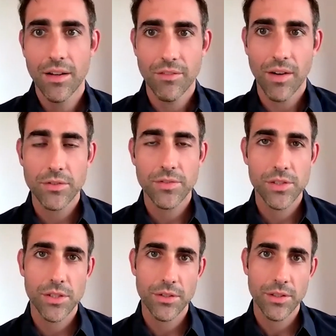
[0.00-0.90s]
vital for
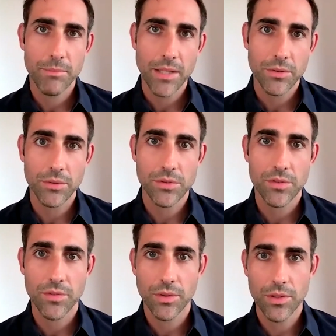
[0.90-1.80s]
securing metals
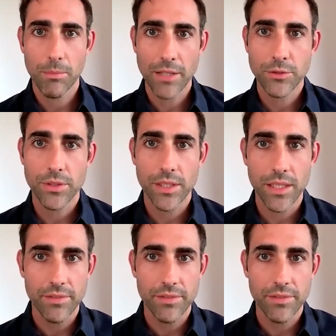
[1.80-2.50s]
for the battery,